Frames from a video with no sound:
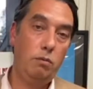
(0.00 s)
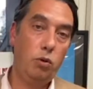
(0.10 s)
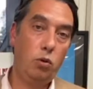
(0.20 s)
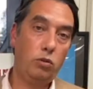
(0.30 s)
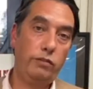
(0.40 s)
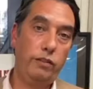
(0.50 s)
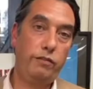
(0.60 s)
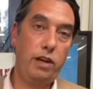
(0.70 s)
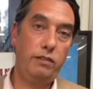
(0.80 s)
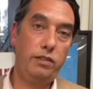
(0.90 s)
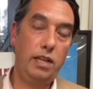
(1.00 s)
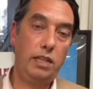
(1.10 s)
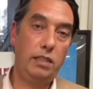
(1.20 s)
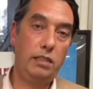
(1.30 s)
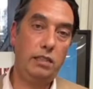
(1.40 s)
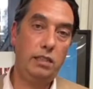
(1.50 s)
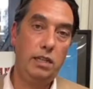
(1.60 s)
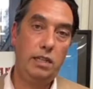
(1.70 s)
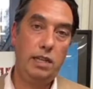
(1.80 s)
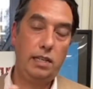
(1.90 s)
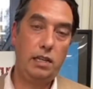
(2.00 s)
pause for 5 seconds, then